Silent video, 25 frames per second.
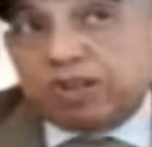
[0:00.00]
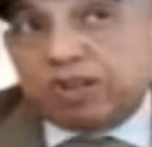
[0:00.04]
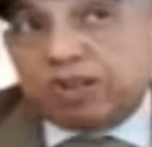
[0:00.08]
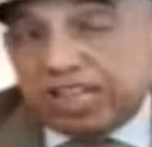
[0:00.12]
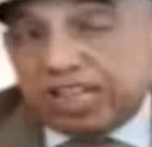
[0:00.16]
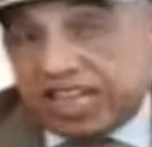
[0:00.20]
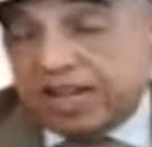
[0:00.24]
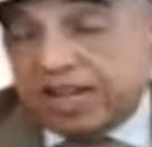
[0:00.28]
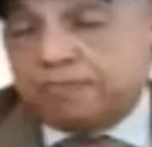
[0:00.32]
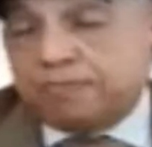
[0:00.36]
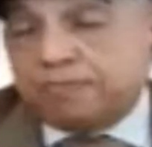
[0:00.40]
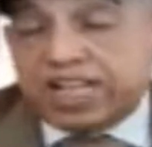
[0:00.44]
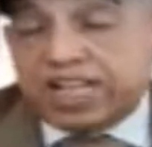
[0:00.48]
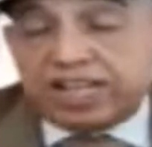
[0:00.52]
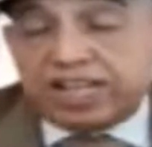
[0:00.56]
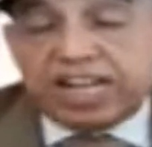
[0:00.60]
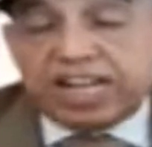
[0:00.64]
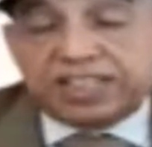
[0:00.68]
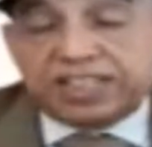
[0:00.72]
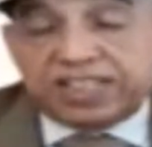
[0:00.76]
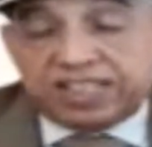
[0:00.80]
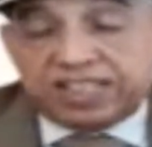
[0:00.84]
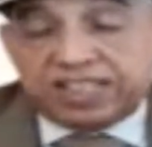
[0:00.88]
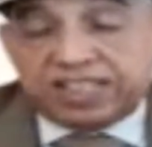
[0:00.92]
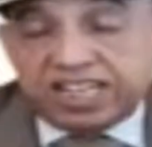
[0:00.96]
claiming,
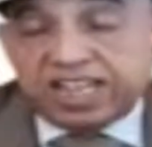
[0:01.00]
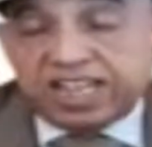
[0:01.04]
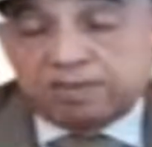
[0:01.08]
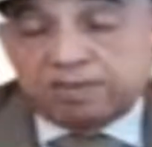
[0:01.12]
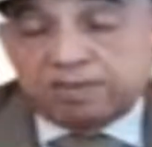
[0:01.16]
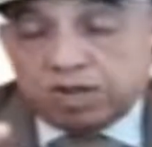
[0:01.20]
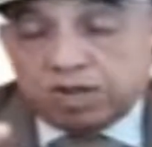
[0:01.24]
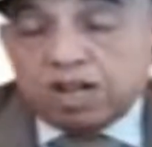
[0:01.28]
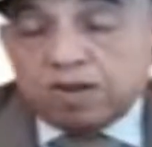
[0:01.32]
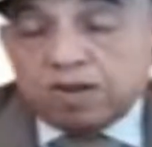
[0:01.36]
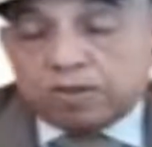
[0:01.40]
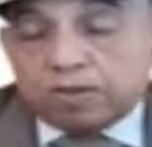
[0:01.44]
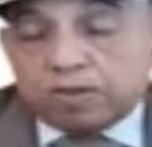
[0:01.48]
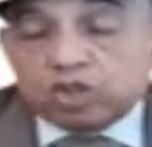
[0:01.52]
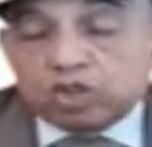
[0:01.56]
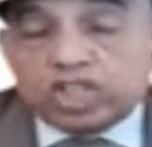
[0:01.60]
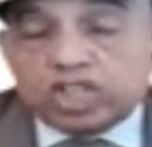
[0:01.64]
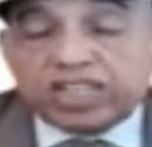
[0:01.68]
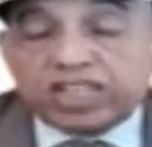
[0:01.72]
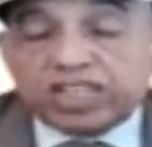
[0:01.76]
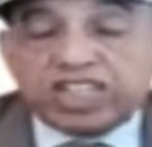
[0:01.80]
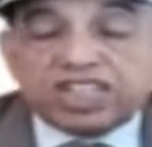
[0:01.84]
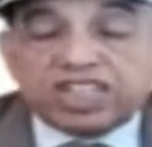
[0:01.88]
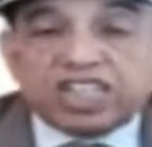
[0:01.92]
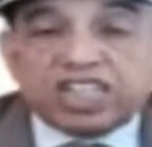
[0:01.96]
rather they are
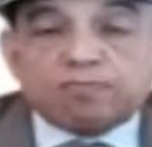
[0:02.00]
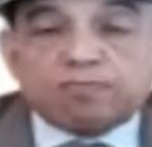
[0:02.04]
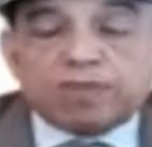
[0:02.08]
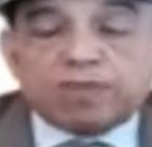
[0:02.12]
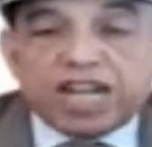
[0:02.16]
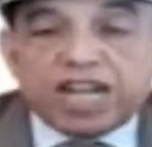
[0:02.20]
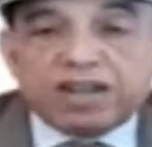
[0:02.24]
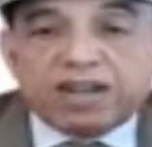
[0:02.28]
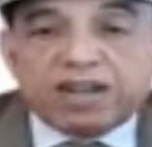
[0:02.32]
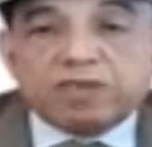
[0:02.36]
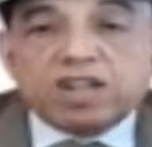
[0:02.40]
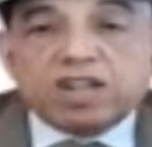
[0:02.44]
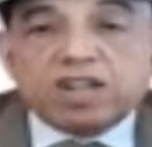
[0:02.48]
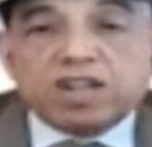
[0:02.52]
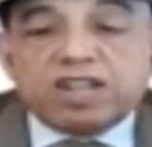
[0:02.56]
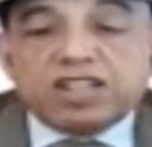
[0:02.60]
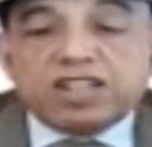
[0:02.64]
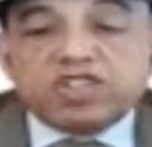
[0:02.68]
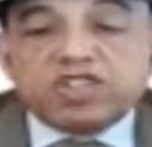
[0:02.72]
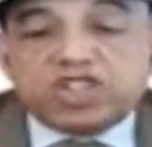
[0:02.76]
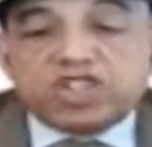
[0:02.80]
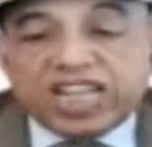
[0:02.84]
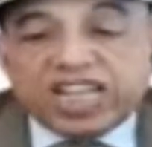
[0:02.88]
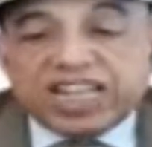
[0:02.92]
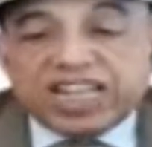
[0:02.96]
projecting that by
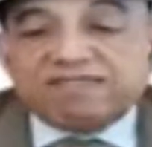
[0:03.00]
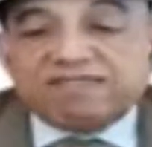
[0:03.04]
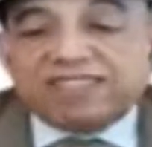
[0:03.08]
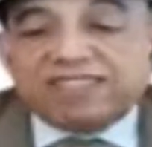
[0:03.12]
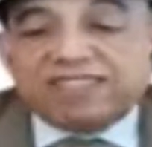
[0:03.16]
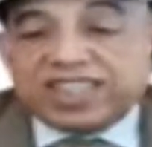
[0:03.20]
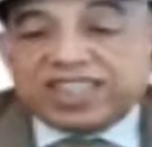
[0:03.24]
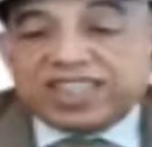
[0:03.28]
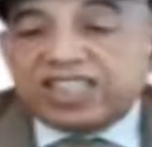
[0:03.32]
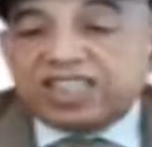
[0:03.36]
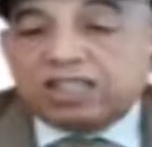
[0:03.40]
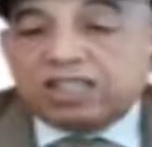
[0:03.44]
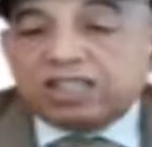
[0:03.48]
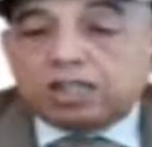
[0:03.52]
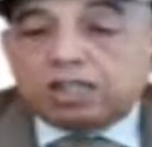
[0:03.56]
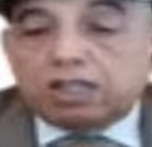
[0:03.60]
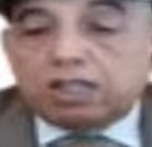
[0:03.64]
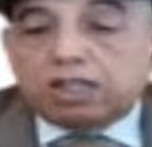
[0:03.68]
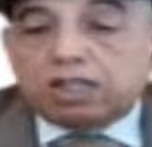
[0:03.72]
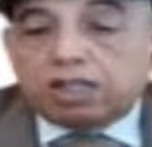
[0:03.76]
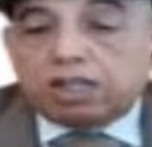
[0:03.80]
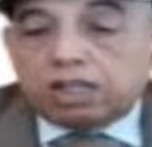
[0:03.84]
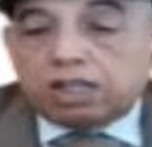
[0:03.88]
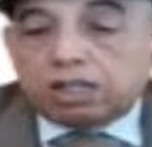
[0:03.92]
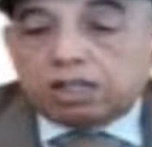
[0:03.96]
January
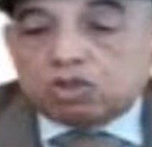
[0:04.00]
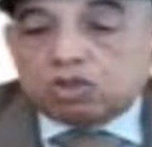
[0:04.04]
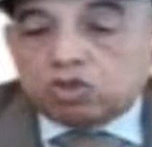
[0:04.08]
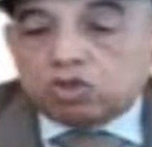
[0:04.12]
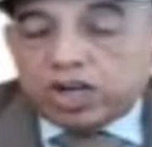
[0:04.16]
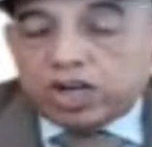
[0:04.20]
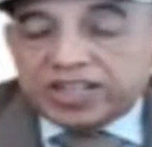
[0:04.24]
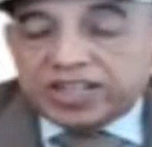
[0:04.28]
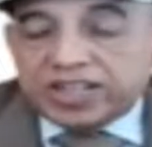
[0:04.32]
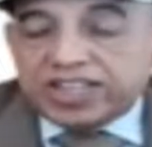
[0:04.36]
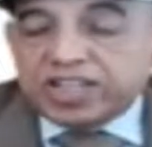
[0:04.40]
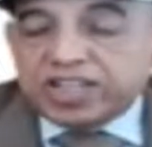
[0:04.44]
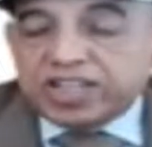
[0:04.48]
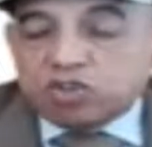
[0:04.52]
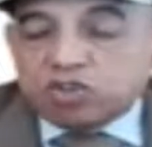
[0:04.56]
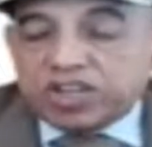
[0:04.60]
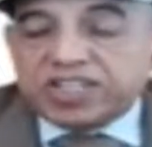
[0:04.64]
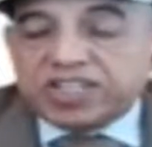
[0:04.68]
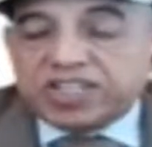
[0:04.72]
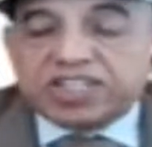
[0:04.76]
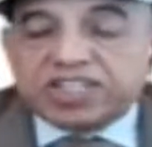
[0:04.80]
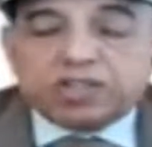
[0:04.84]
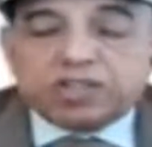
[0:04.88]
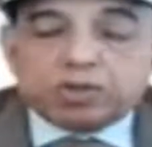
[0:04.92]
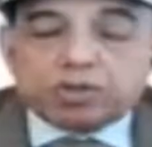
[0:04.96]

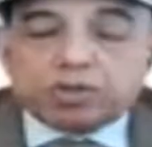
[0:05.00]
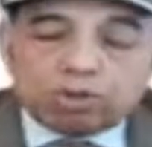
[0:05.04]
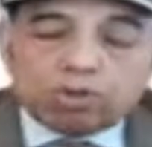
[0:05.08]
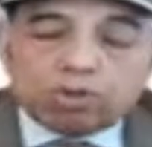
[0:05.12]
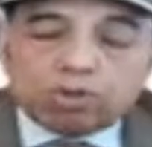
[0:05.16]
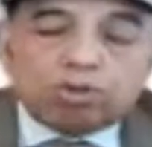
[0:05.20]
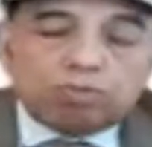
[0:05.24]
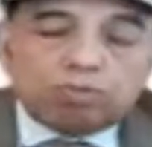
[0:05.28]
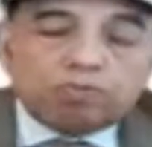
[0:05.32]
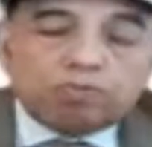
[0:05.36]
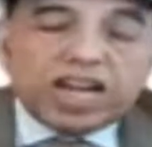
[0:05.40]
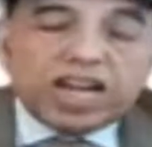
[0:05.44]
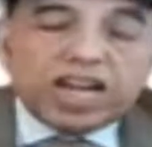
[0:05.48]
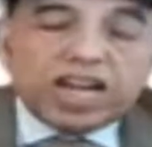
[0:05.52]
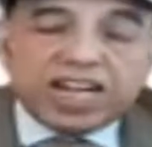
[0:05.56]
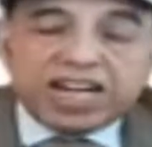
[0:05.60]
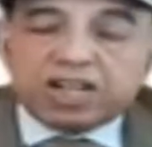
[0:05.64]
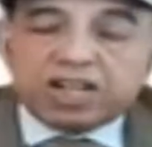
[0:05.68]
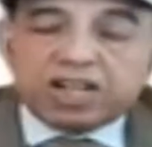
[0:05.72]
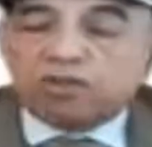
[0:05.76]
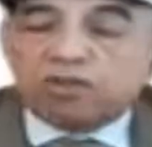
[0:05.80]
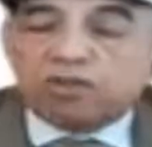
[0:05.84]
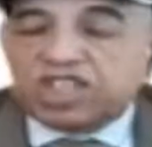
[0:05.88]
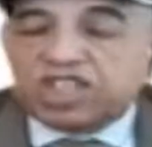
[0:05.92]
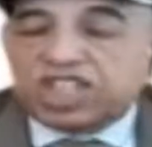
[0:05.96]
2022, by
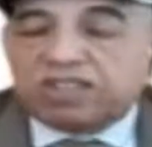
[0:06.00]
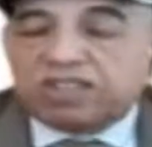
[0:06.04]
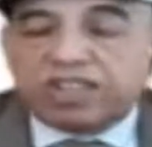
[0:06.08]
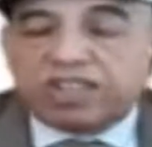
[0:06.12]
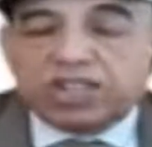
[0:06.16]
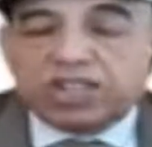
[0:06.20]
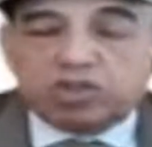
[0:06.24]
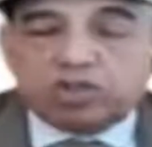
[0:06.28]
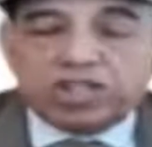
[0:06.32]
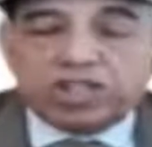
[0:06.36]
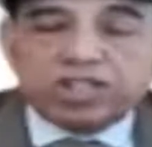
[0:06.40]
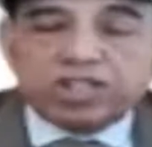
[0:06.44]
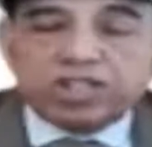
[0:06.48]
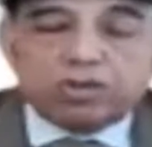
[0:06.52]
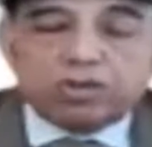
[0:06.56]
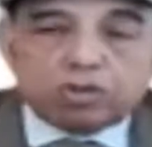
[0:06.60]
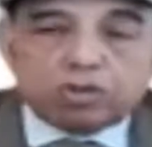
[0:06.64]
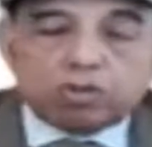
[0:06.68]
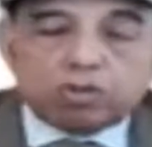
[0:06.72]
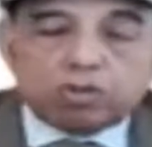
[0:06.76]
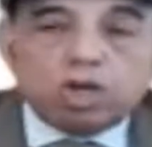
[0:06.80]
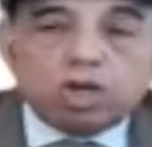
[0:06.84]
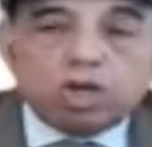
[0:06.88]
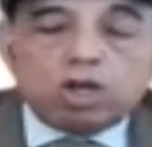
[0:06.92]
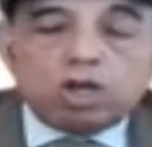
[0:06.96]
end of January
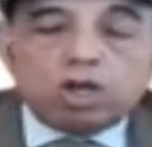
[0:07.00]
22,